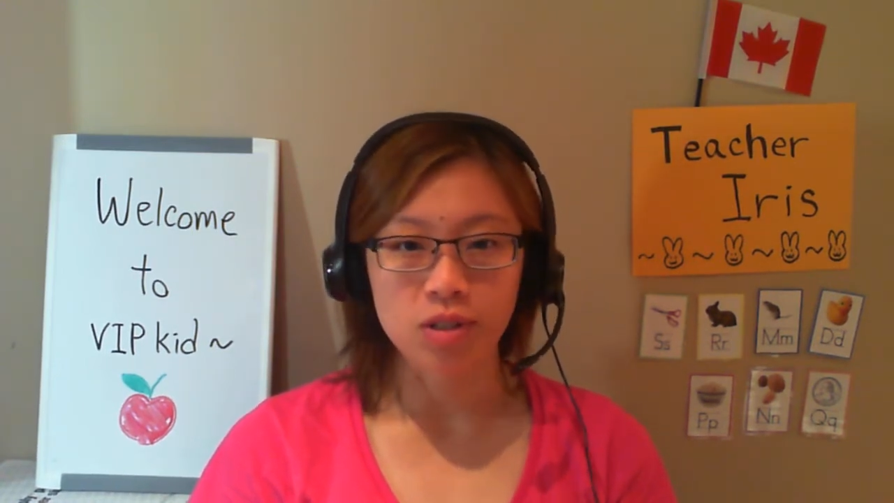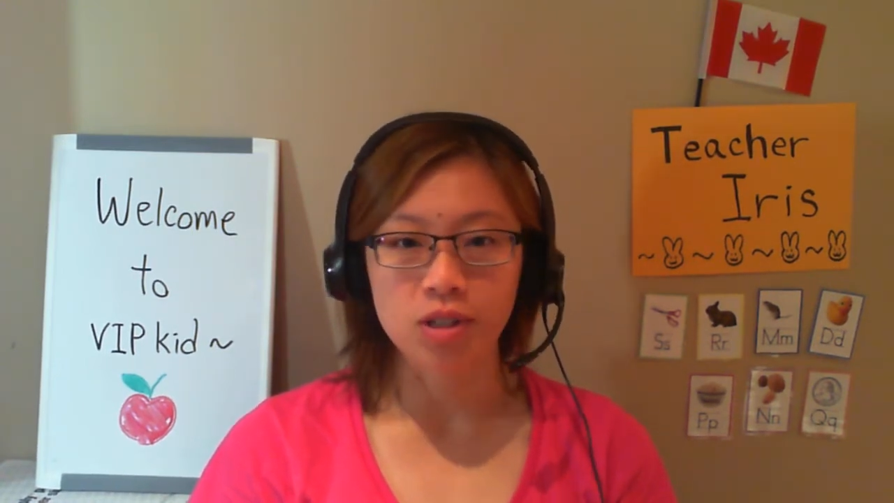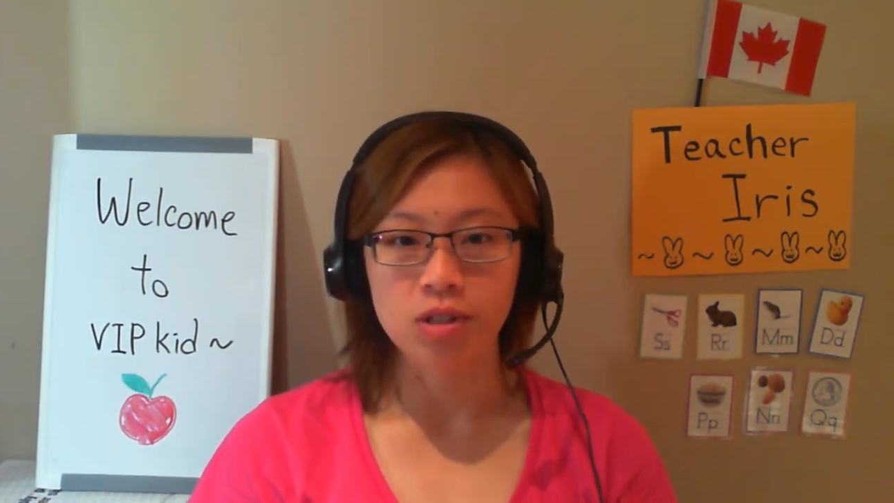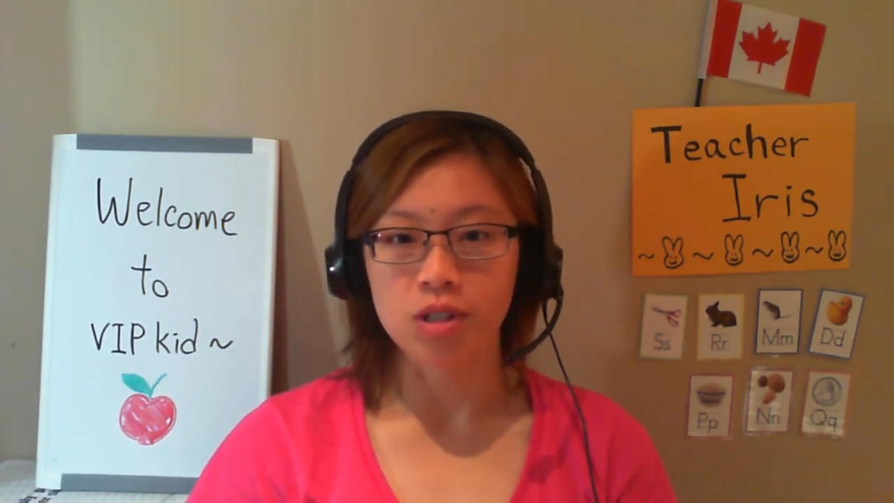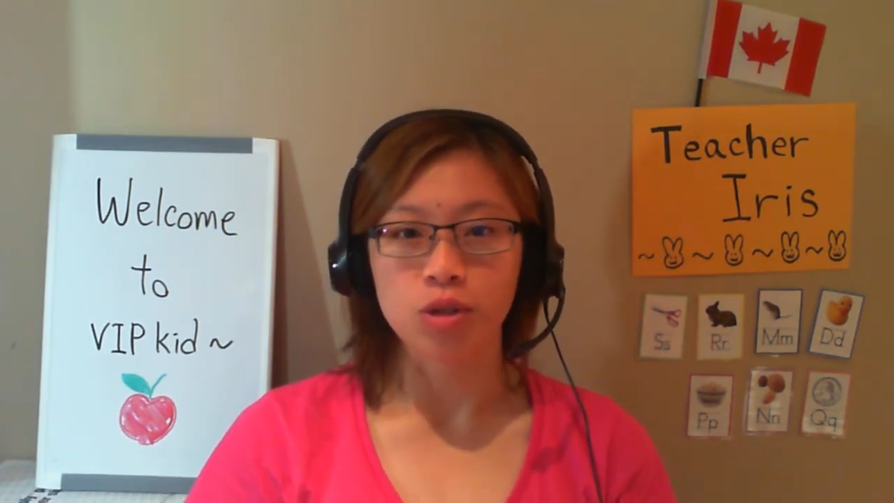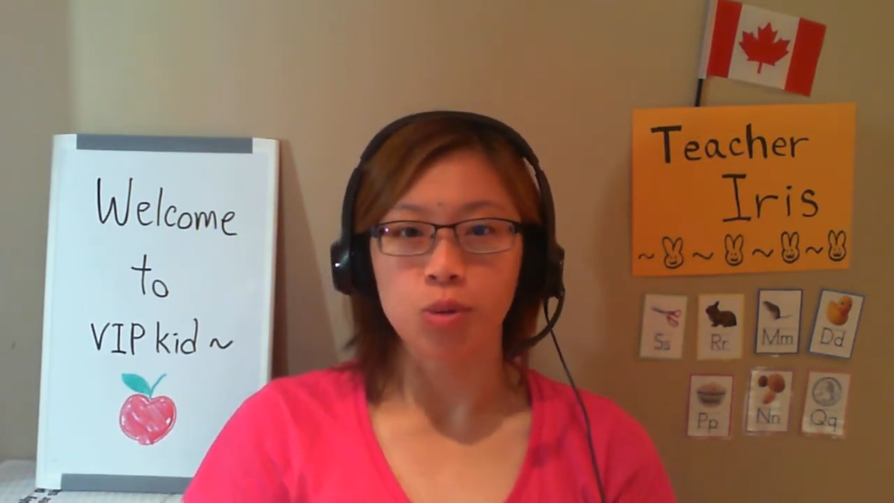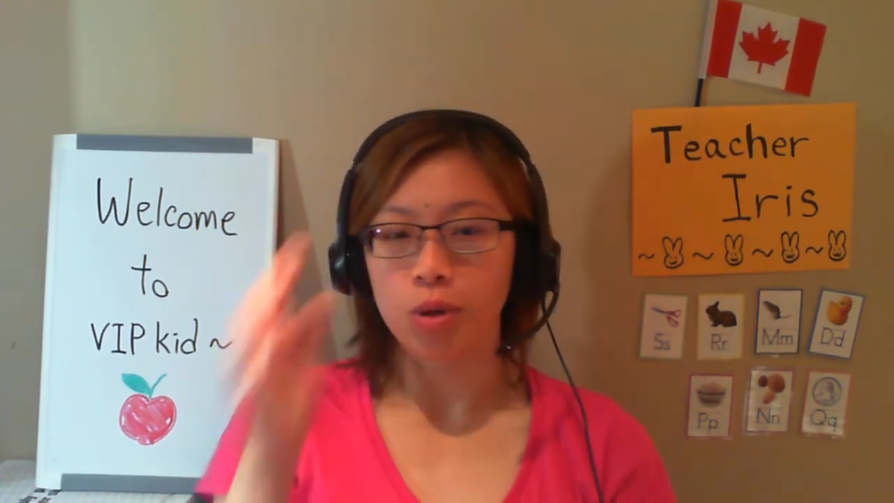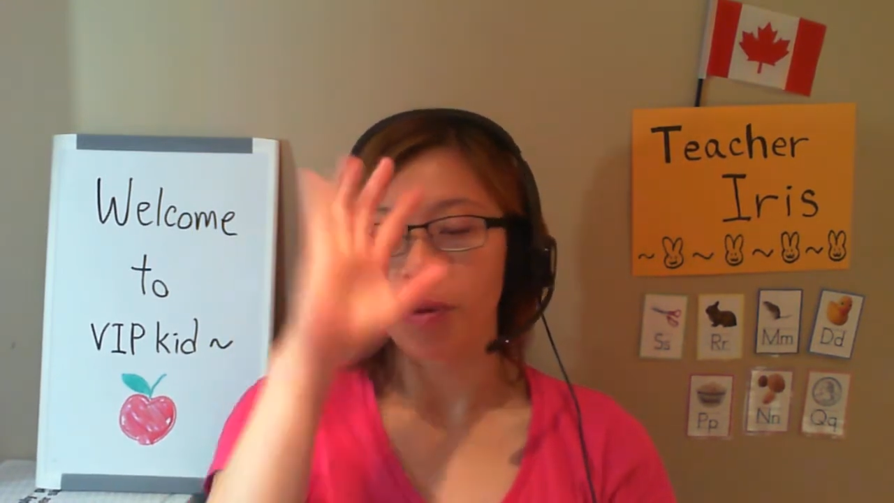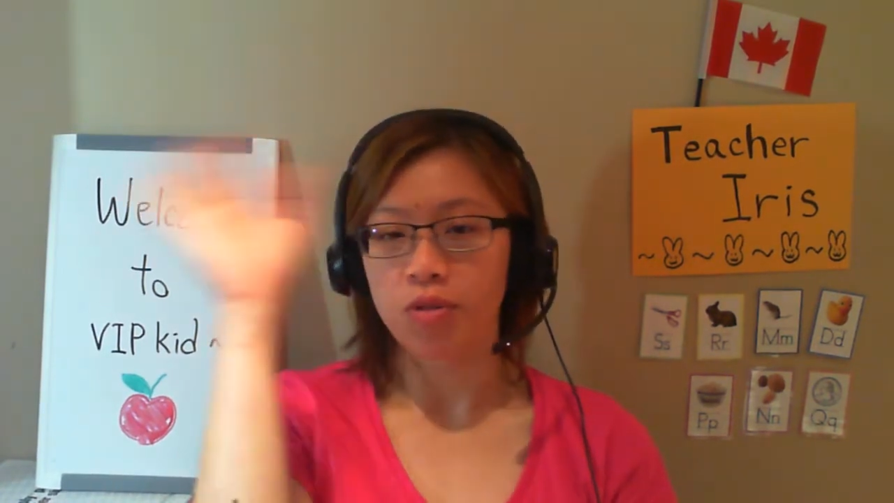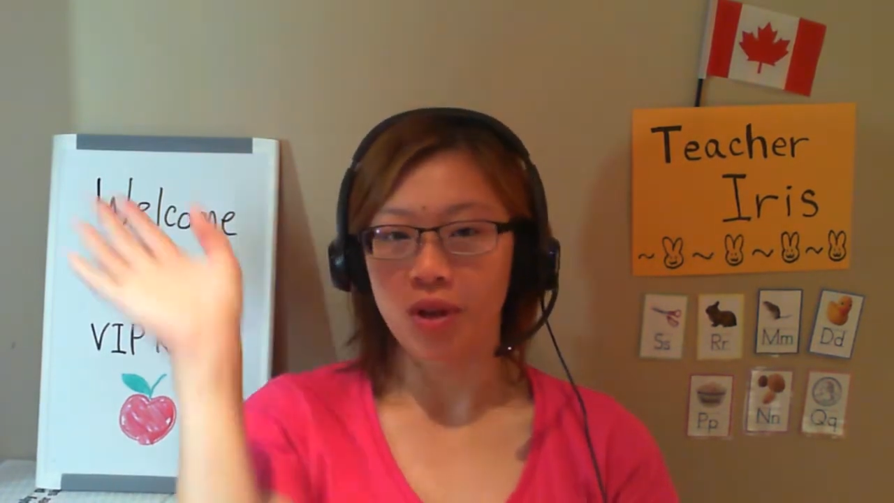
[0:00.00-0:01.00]
This
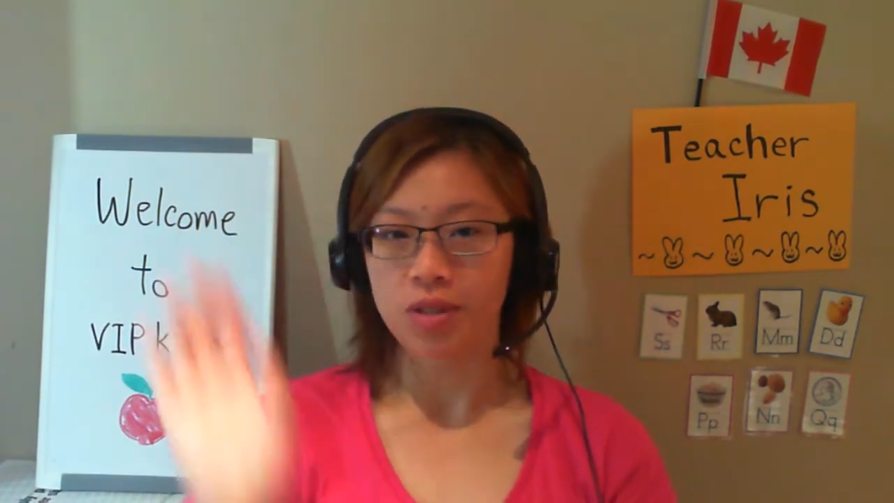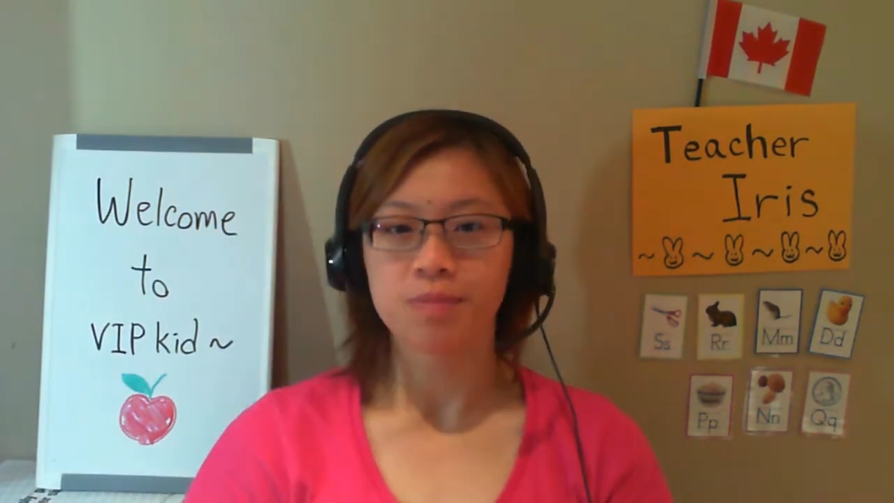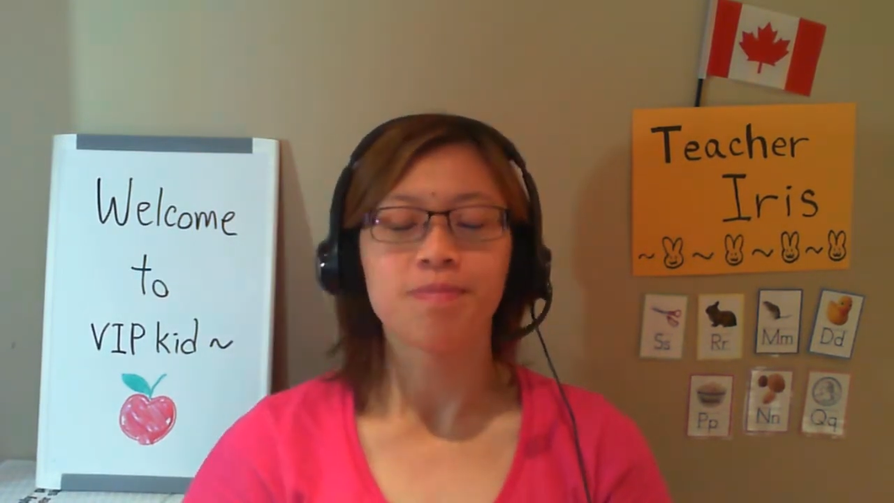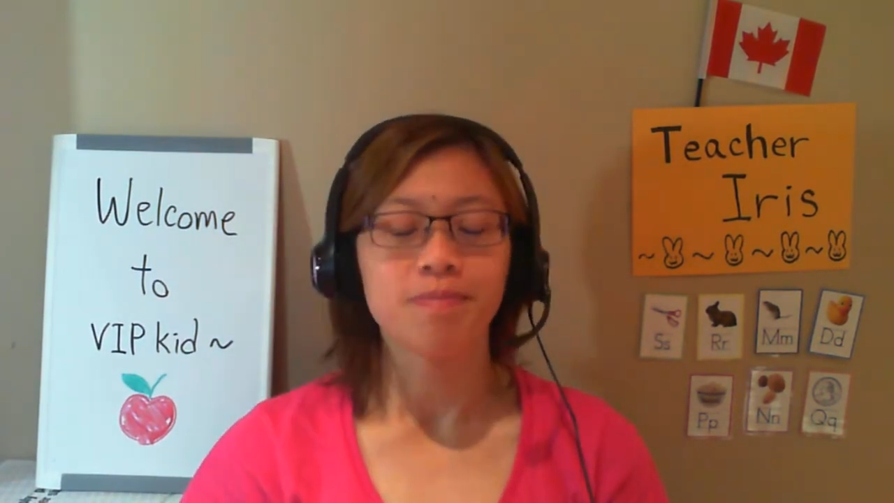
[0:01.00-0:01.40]
worked perfect.